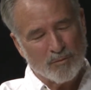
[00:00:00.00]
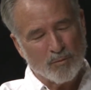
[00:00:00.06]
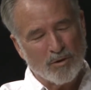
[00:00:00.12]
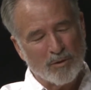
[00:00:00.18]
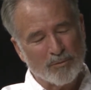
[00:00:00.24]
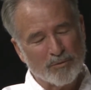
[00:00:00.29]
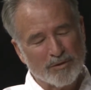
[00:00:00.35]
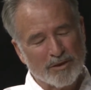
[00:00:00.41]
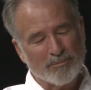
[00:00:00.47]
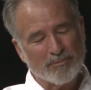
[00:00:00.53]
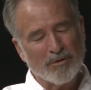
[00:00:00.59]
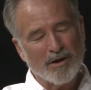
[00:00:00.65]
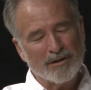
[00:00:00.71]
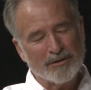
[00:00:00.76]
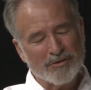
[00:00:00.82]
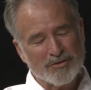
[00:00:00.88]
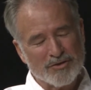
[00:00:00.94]
Well, the
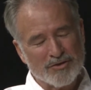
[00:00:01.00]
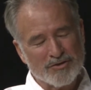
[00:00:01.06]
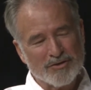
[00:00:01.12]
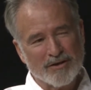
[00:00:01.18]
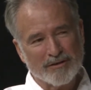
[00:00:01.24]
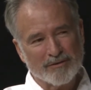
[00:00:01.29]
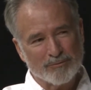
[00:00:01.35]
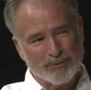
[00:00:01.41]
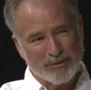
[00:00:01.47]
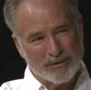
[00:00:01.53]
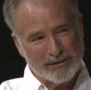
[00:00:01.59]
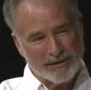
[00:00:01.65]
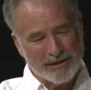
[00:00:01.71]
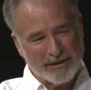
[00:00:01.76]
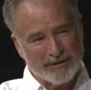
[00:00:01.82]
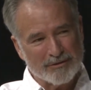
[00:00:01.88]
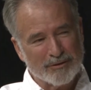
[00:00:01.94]
ball has just started
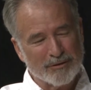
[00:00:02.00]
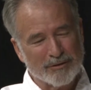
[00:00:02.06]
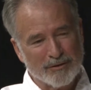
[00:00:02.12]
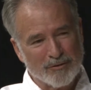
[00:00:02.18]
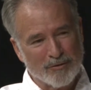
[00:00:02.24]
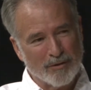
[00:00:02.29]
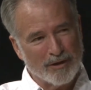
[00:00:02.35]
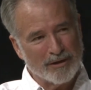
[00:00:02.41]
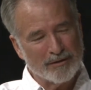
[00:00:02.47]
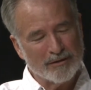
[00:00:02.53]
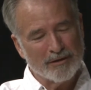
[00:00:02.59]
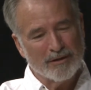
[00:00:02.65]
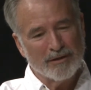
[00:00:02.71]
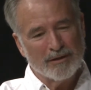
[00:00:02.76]
rolling, and to their credit,